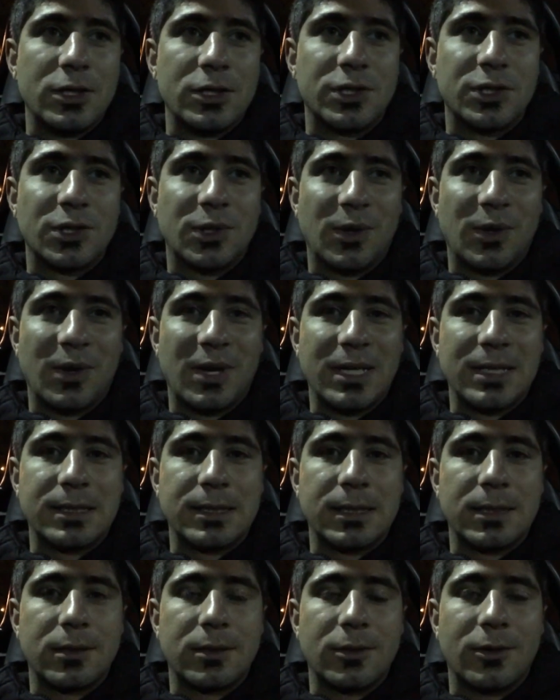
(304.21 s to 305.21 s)
so I
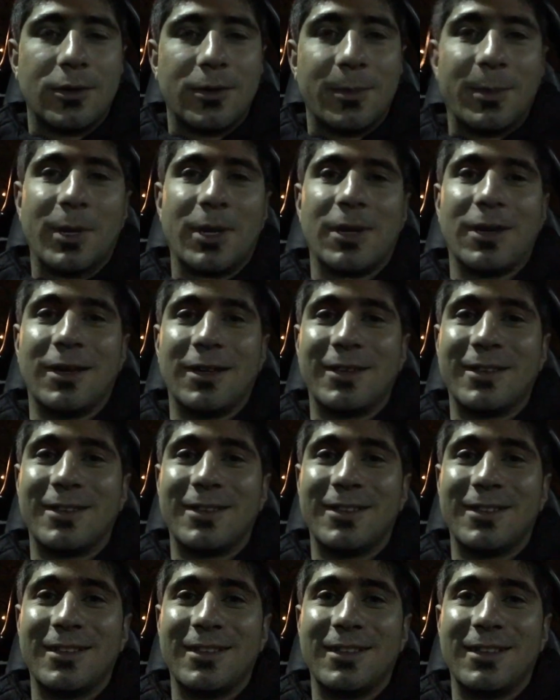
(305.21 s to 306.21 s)
said oh my god
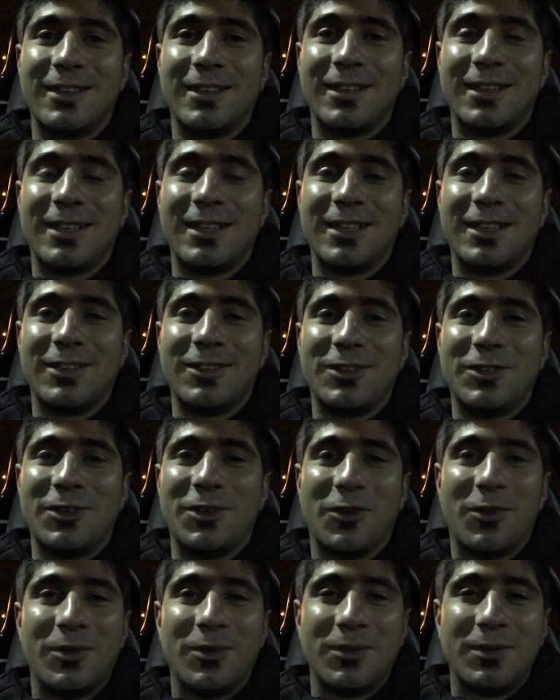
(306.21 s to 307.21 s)
you
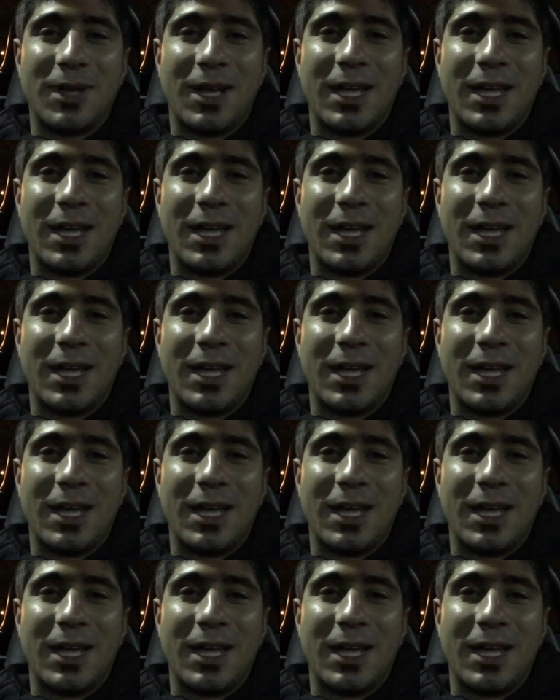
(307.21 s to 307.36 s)
know